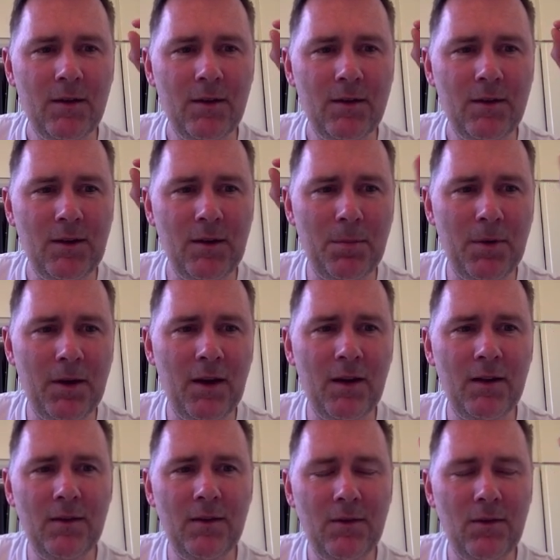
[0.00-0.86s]

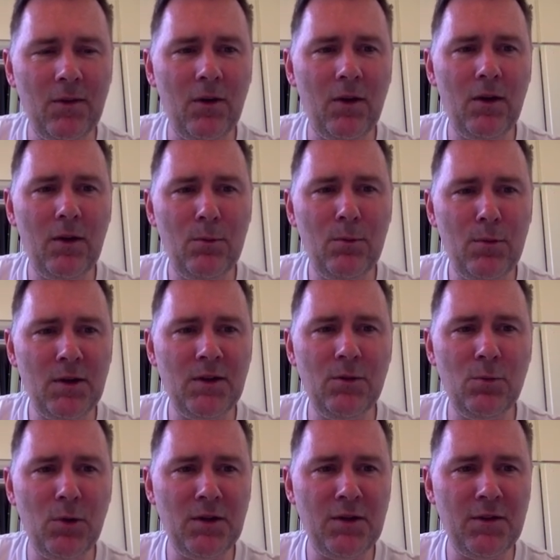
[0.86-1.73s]
depends on what
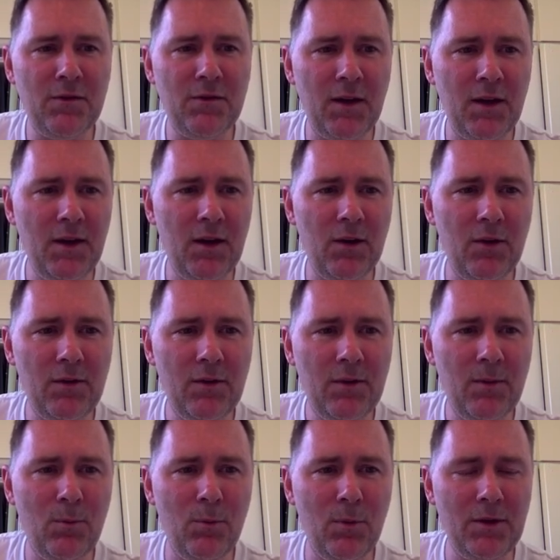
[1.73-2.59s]
you want to find
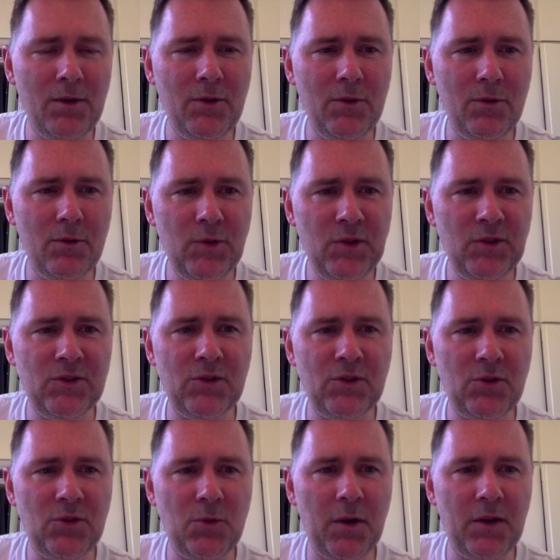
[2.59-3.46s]
out, what your
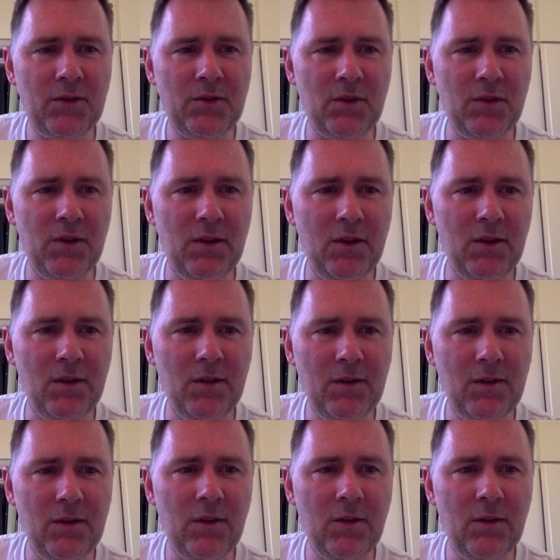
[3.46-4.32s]
research question
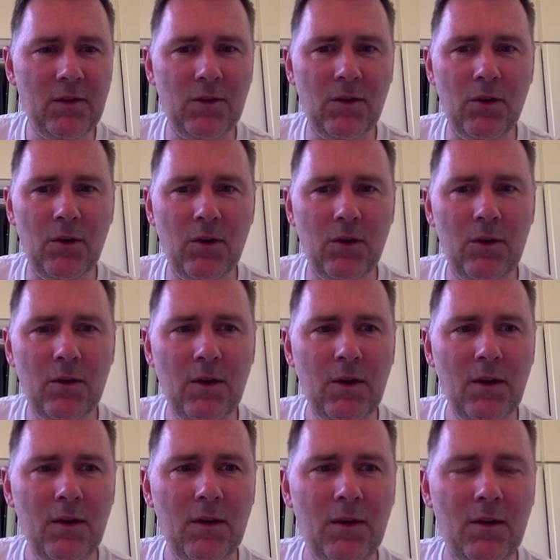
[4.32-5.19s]
is. So
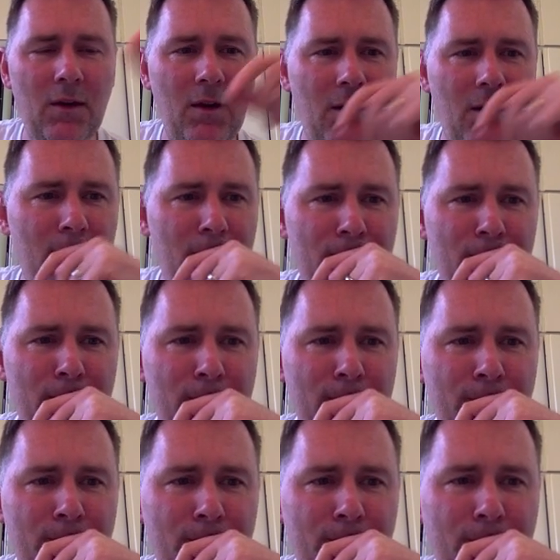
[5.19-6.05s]

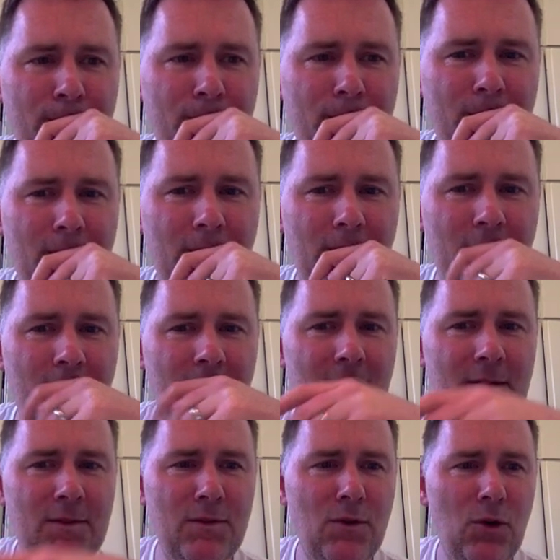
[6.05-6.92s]

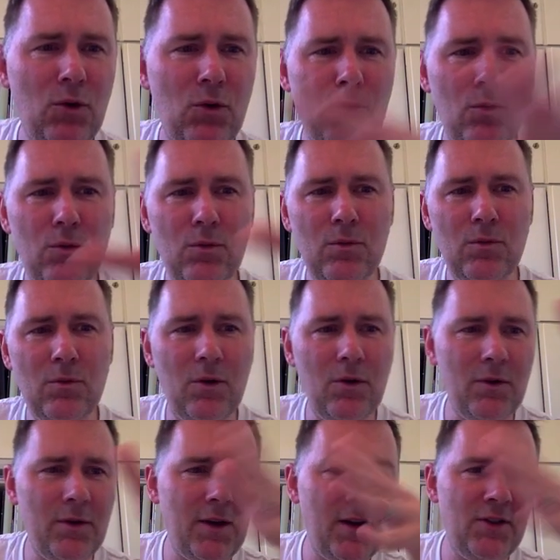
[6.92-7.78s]
there's no
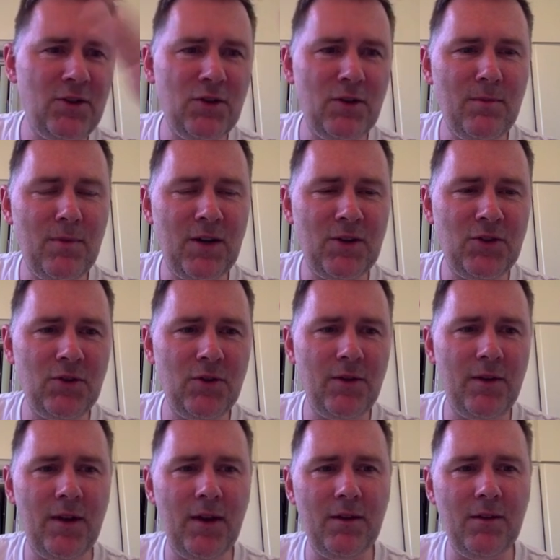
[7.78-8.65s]
collocation measure
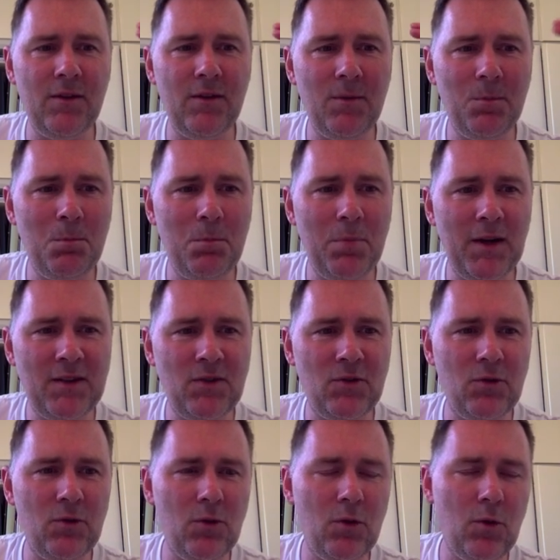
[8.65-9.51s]
that is
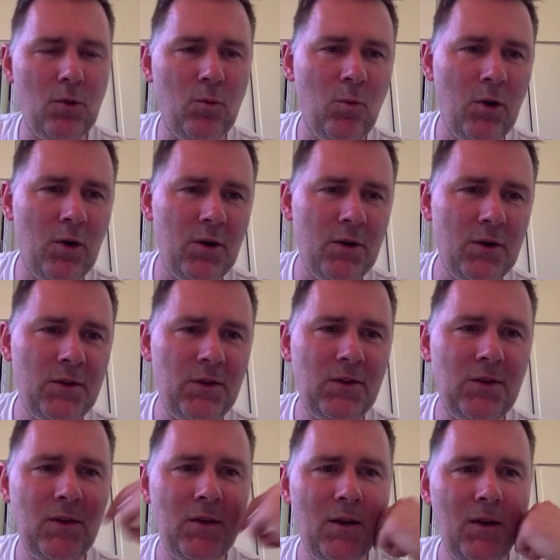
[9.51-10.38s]
better or
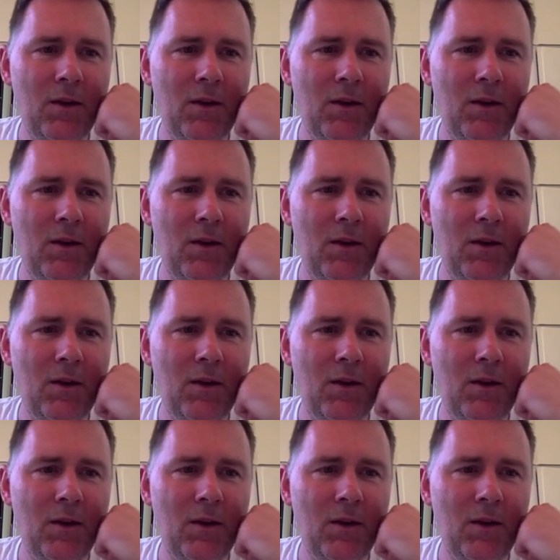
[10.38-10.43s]
worse